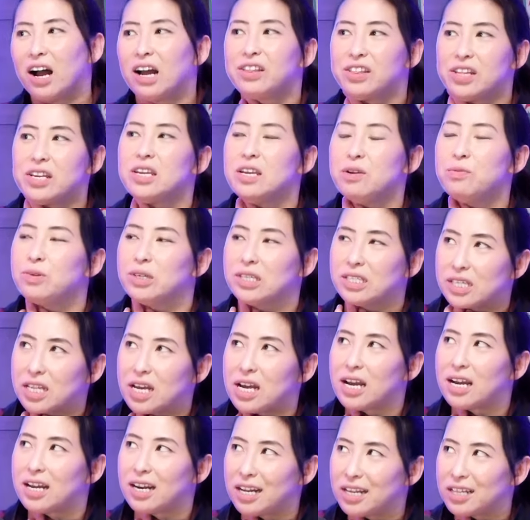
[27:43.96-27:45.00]
think it was
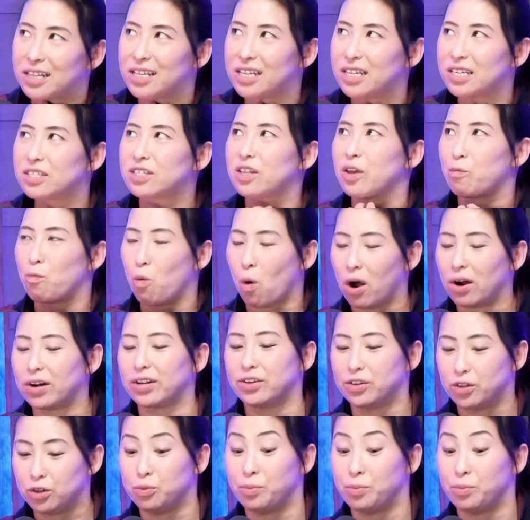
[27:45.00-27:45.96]
that. I think it's they wanted